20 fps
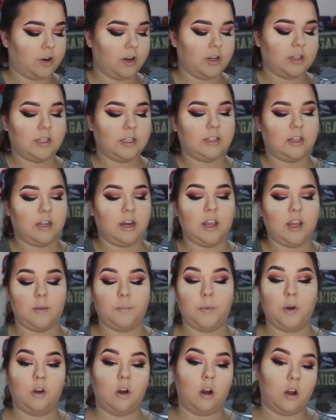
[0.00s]
Trick to cleaning
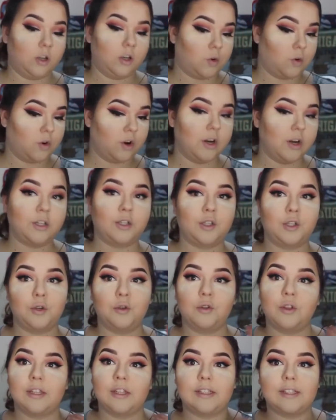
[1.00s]
up your contour is to
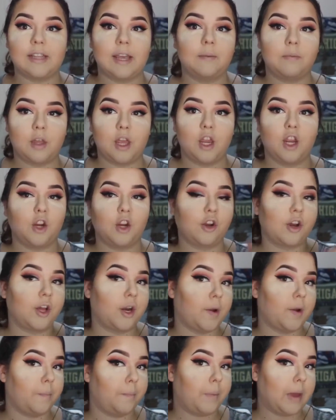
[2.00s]
do the same thing. You're
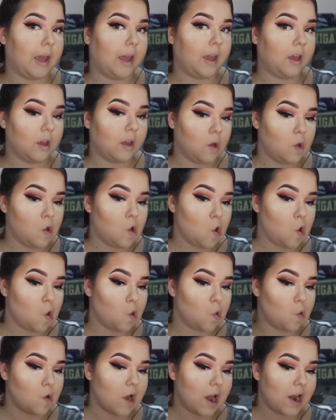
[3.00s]
gonna bake
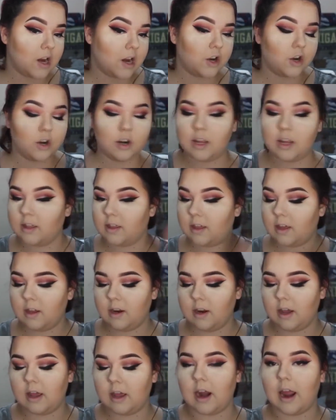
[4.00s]
right underneath
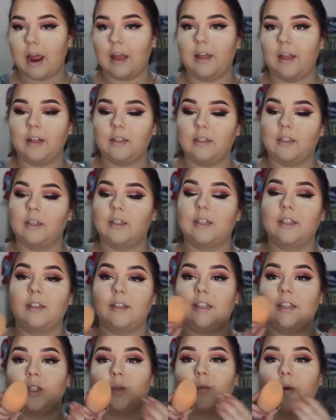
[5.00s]
it, and I like, since
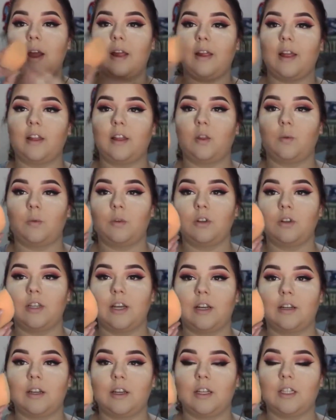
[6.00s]
this is why I like the Real
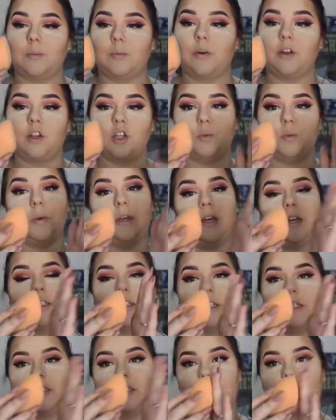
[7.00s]
Technique sponge,
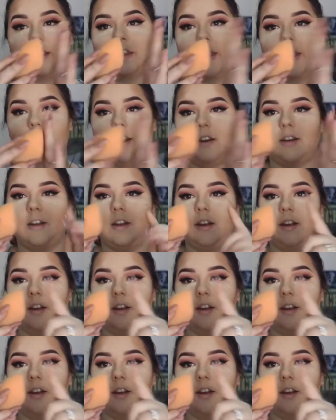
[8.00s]
because it's got that